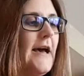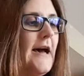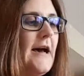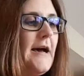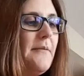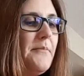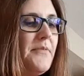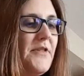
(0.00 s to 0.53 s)

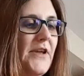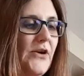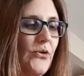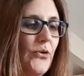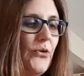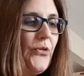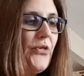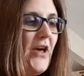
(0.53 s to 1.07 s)
Um, the
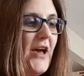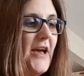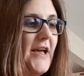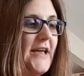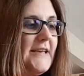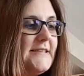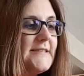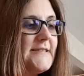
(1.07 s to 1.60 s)
author
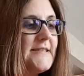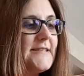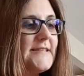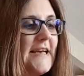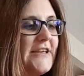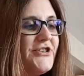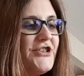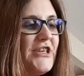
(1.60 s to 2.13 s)
is
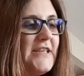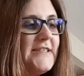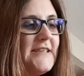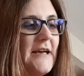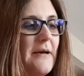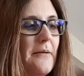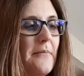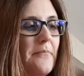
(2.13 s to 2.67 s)

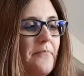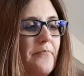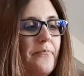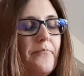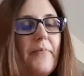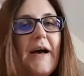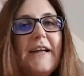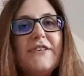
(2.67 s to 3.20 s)
Sanjita
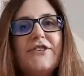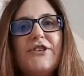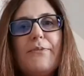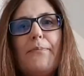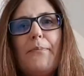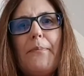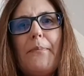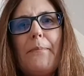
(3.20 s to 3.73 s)

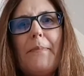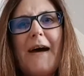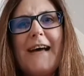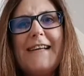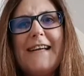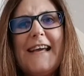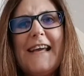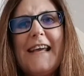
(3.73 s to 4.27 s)

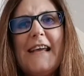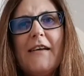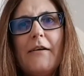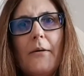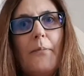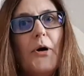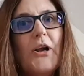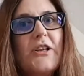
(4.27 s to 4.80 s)
Banjabadi,
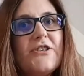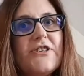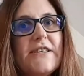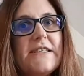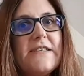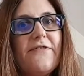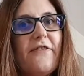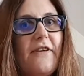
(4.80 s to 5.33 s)

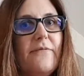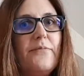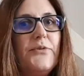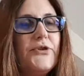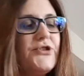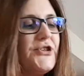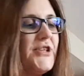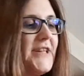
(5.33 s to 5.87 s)
apologies if I've
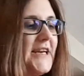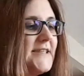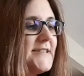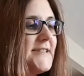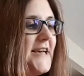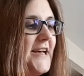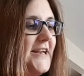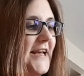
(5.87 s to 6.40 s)
butchered that
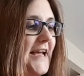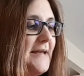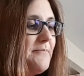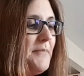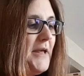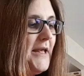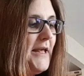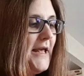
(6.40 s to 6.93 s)

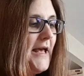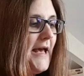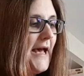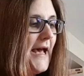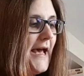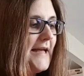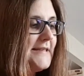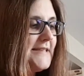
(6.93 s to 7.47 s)
surname,
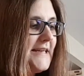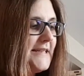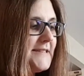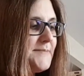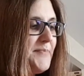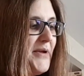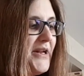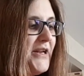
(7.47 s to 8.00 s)
and
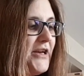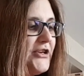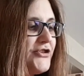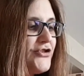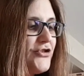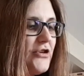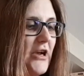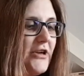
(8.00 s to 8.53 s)
it's been
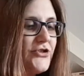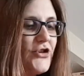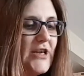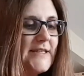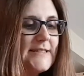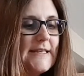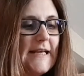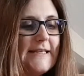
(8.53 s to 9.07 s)
tr
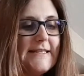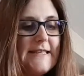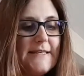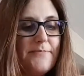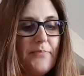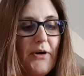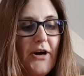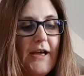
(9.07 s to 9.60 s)

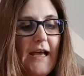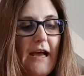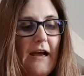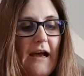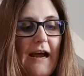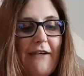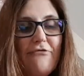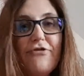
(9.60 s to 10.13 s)
translated by
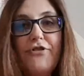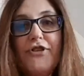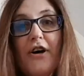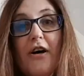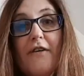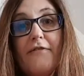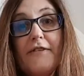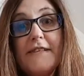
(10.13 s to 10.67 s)

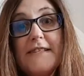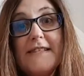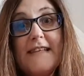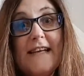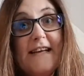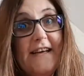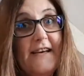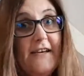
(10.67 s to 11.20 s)
Arunava
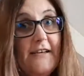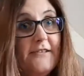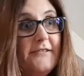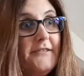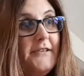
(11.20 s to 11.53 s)
Sinha.